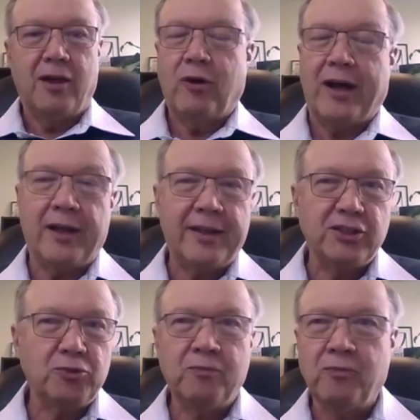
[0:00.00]
Well,
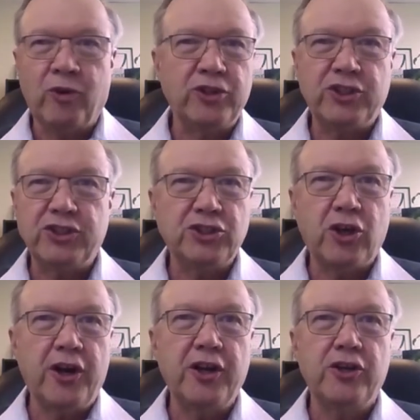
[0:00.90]
we're just
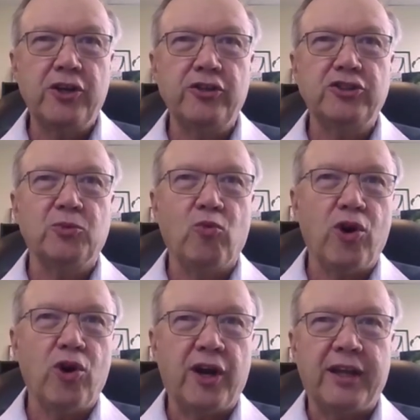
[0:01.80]
starting to do some
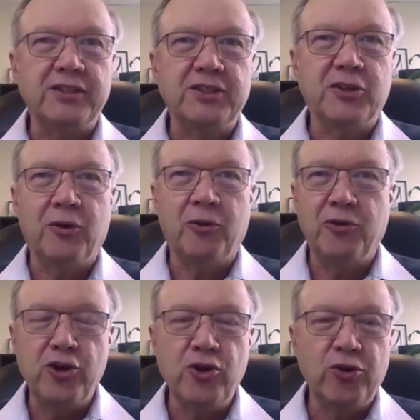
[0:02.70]
work. It's
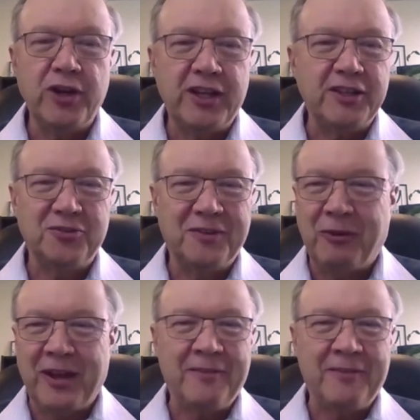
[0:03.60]
so new, and
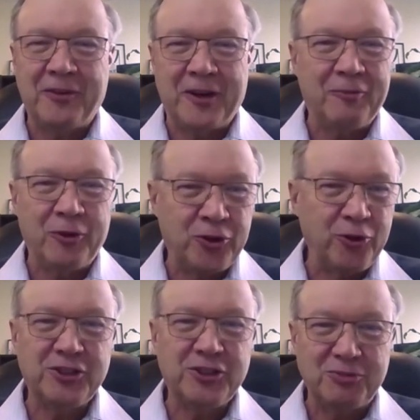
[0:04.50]
we're
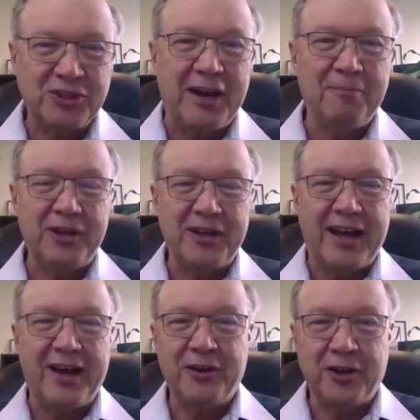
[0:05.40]
doing some
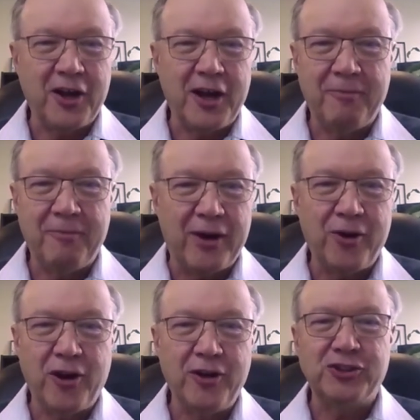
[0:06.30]
sampling now to kind of
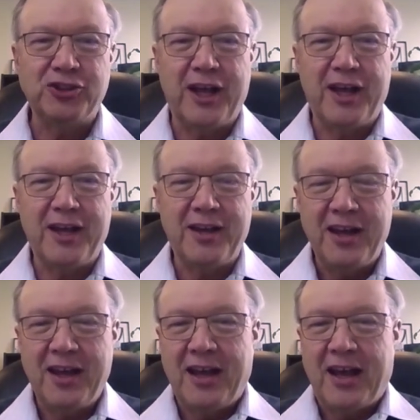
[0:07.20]
better
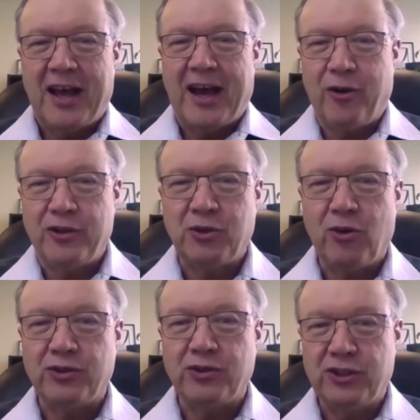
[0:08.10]
understand how
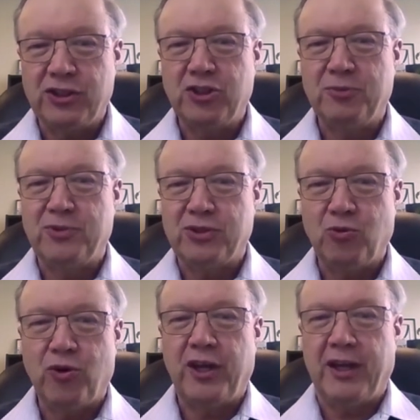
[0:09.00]
this whole system
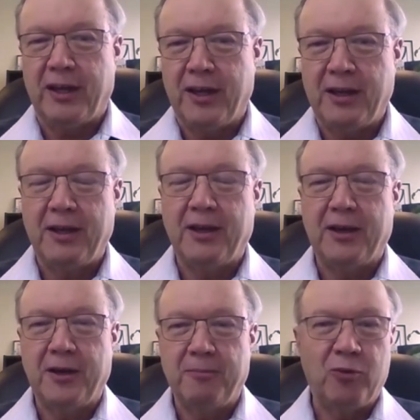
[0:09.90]
is working
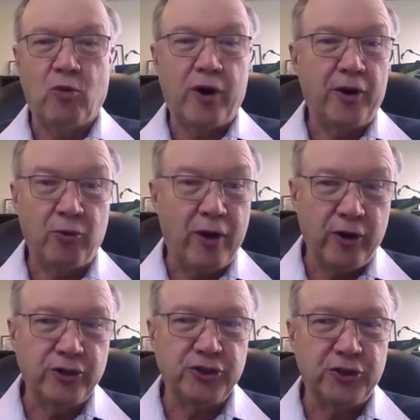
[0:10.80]
and where the
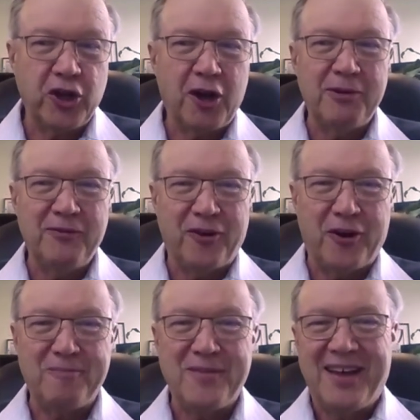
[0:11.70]
rare earths are coming
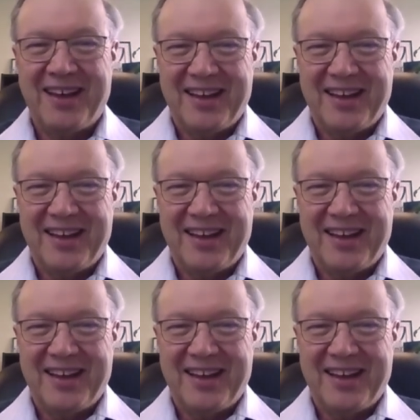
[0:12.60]
from.